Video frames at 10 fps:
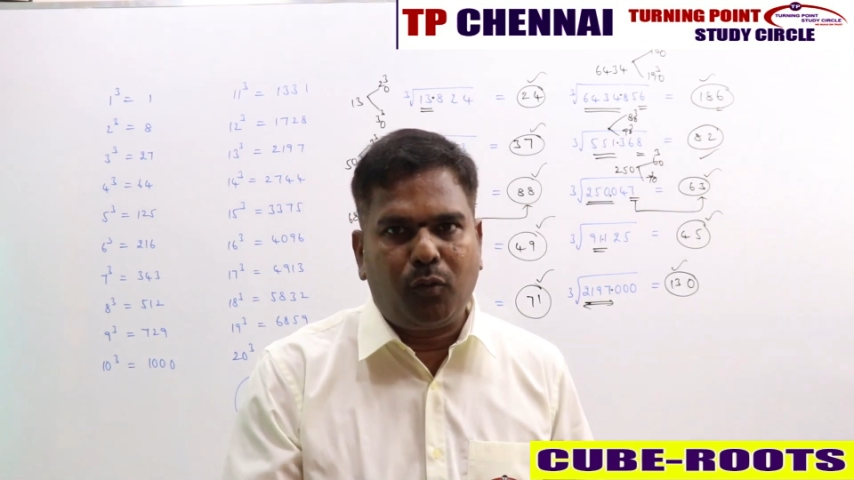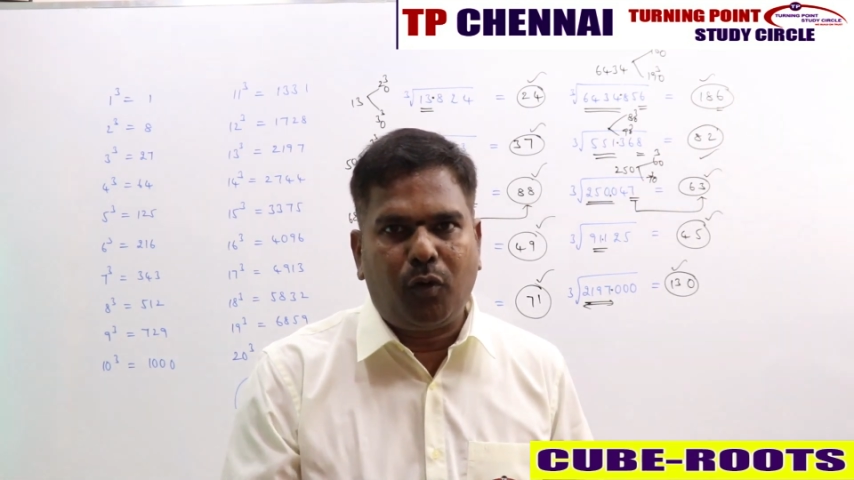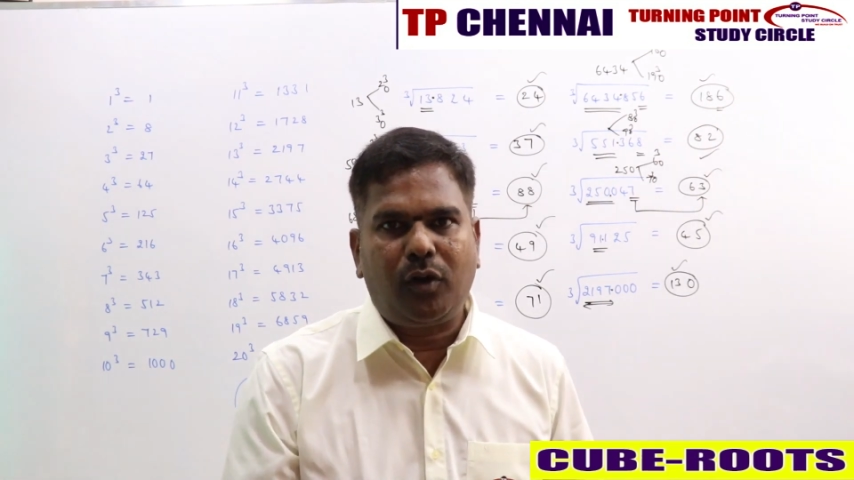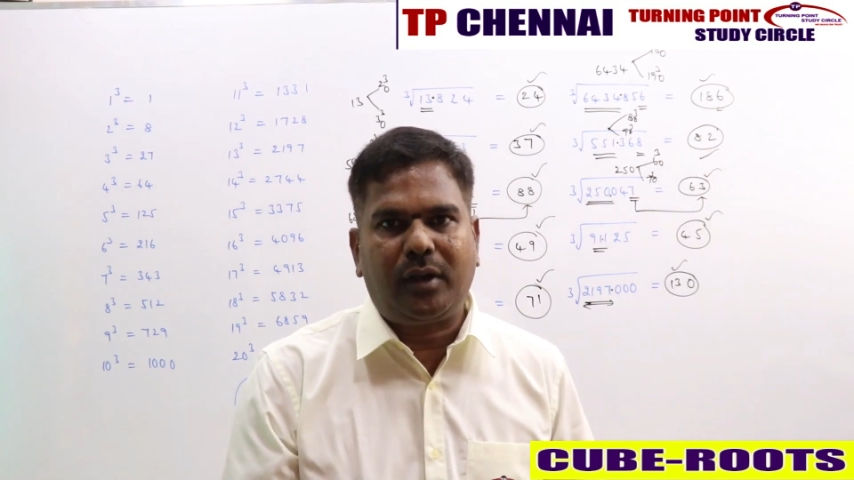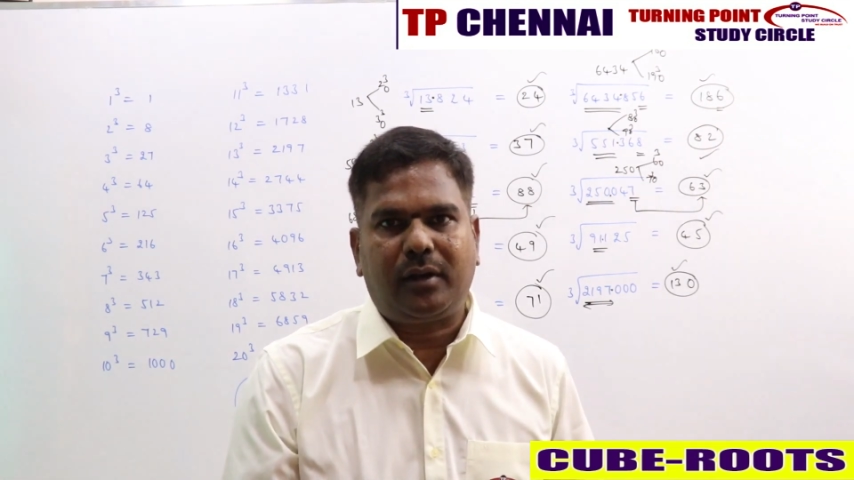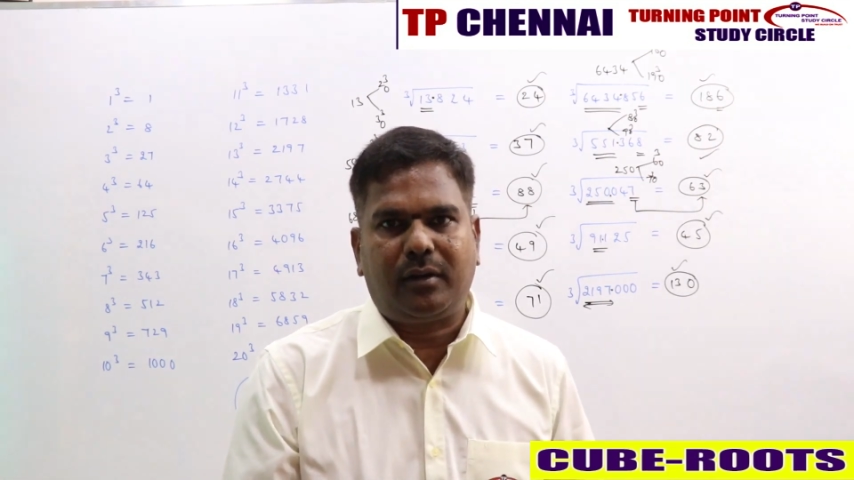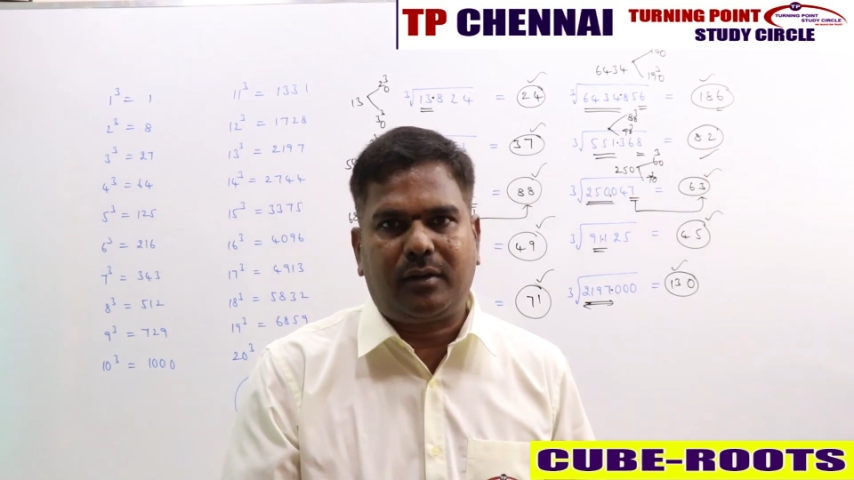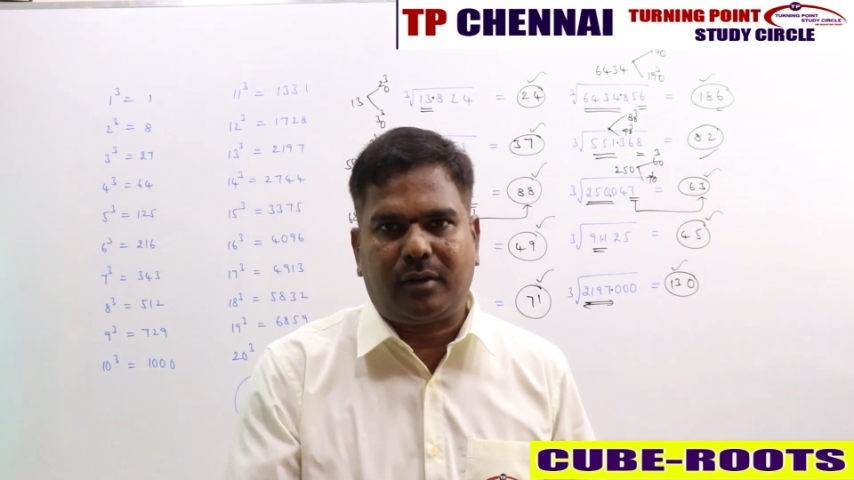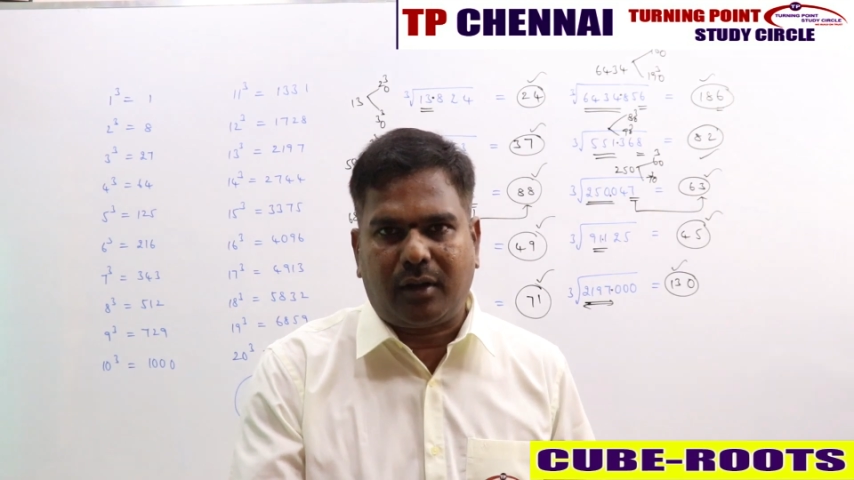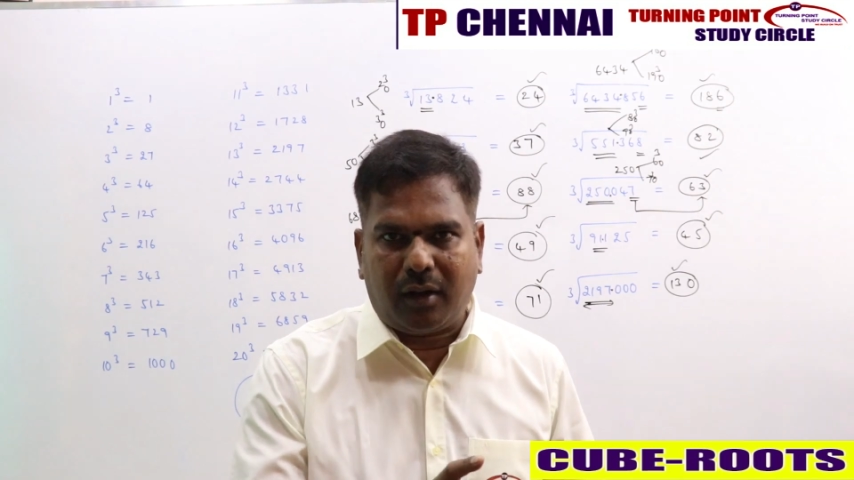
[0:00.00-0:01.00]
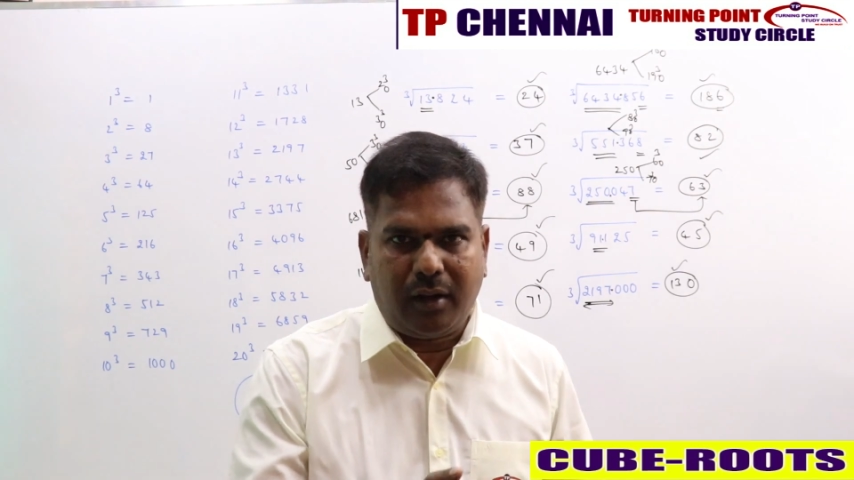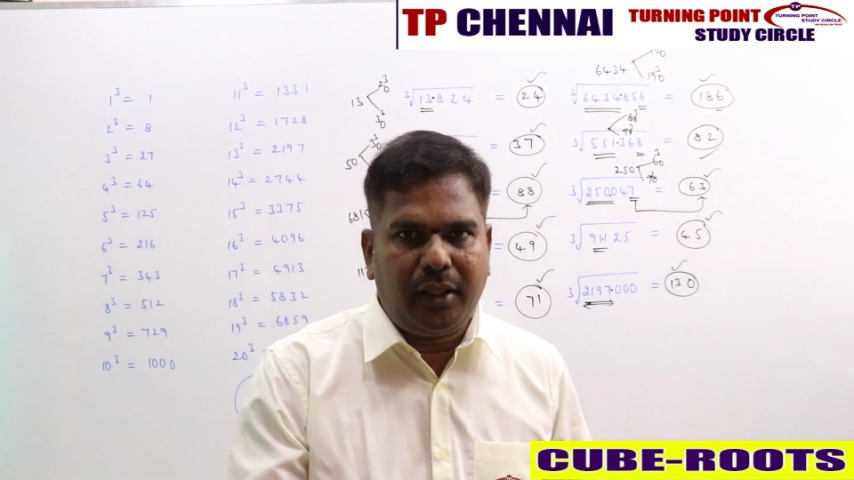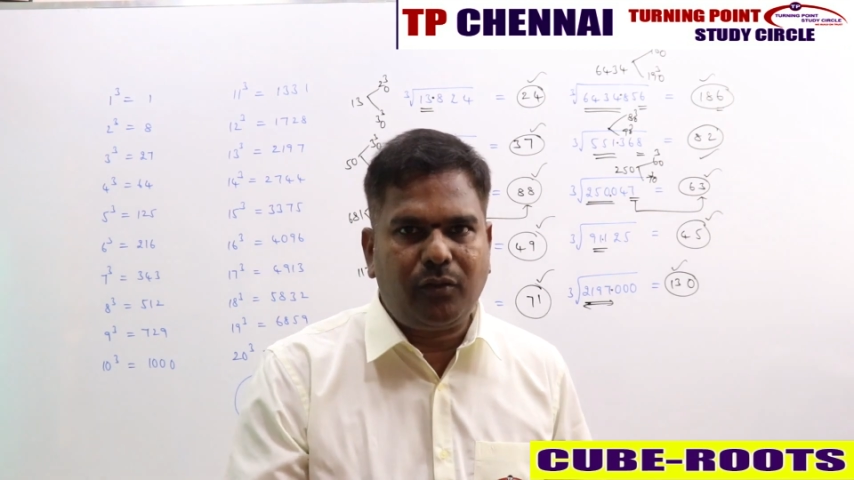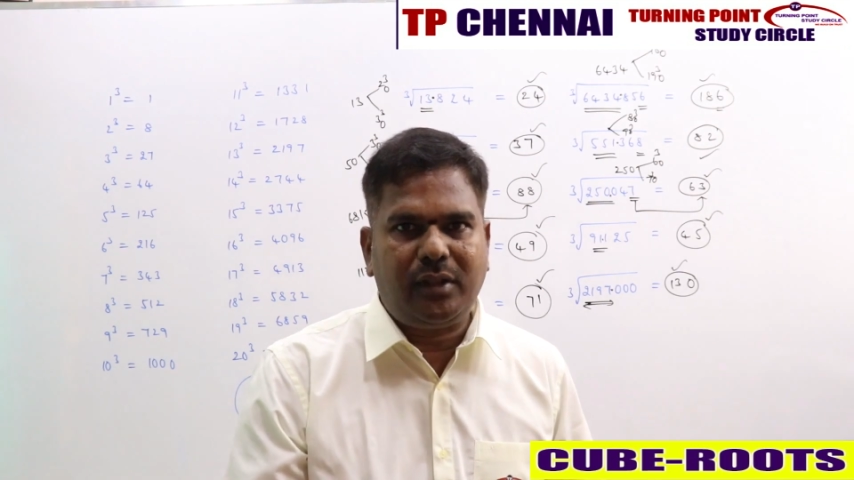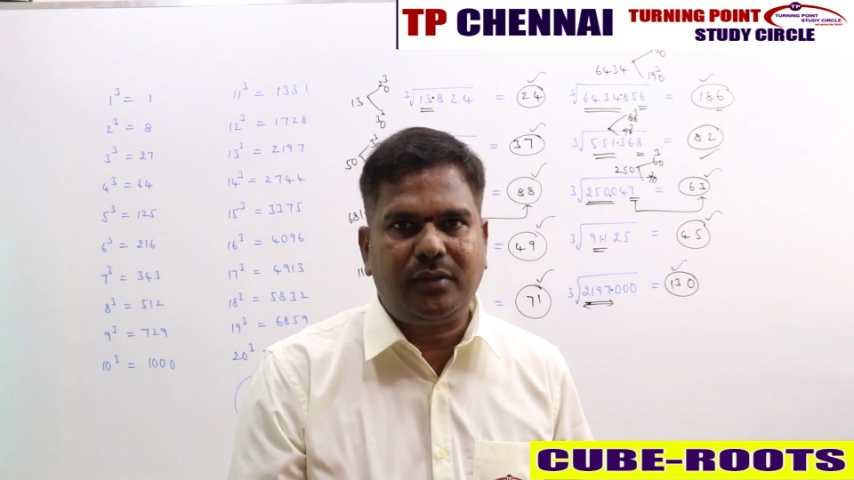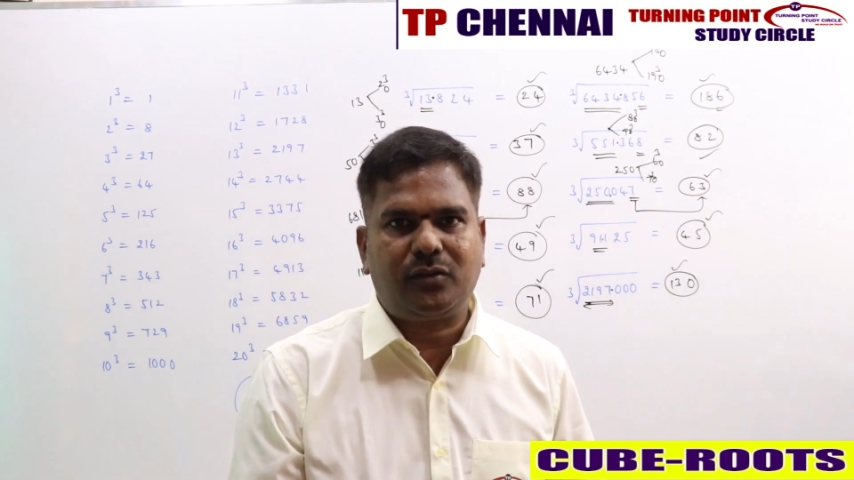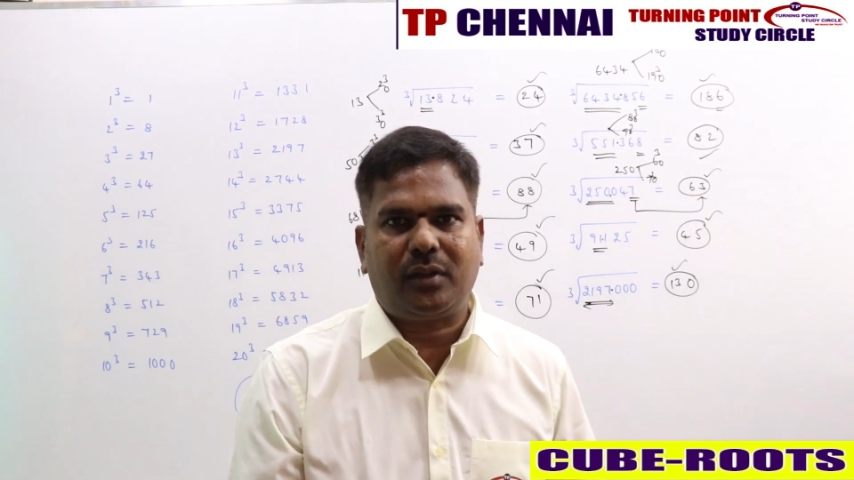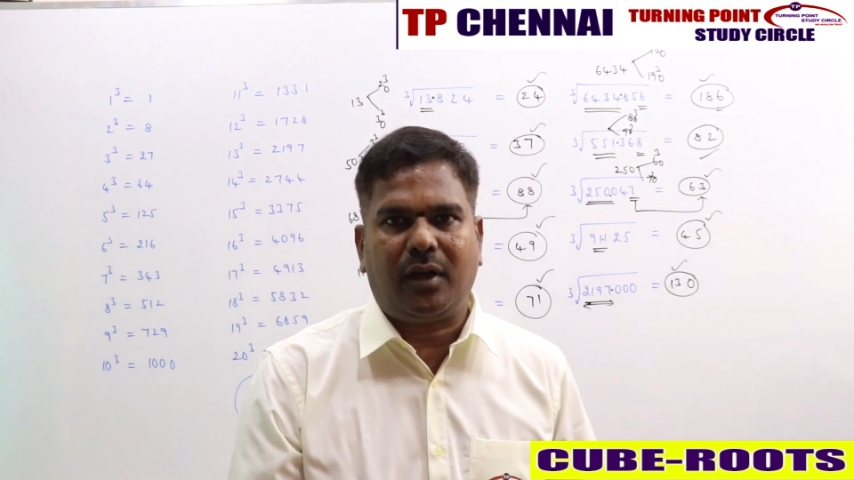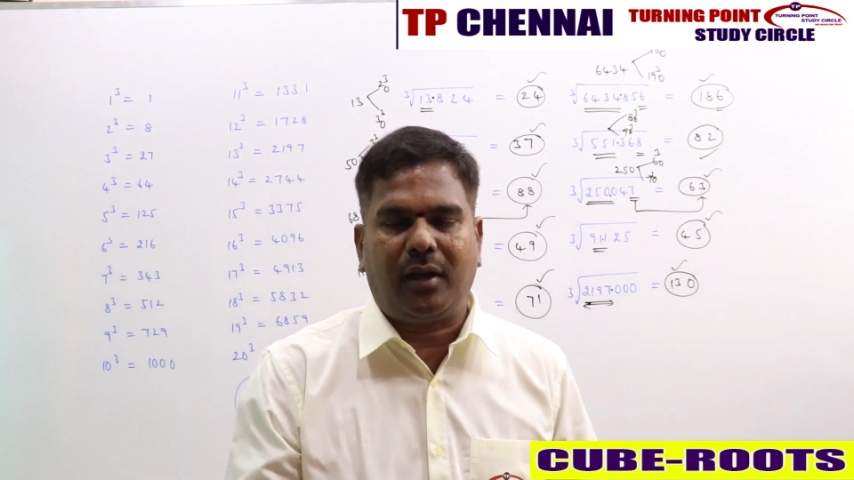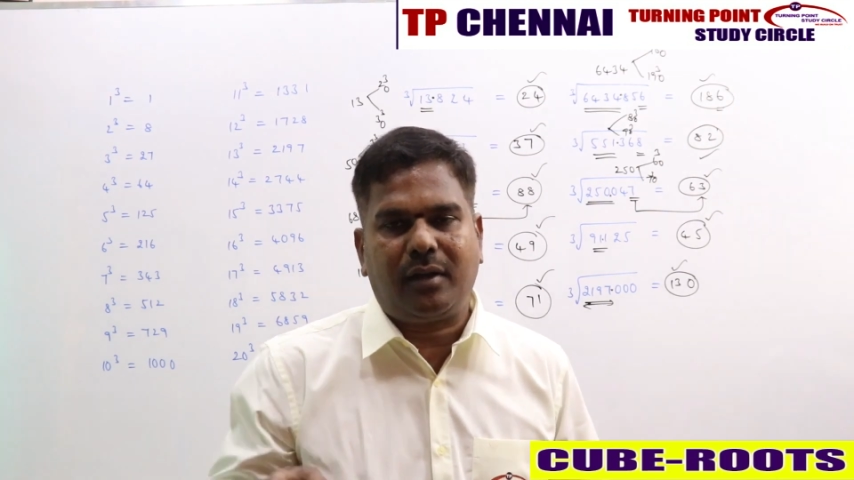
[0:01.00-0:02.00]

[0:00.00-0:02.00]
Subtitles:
won't leave these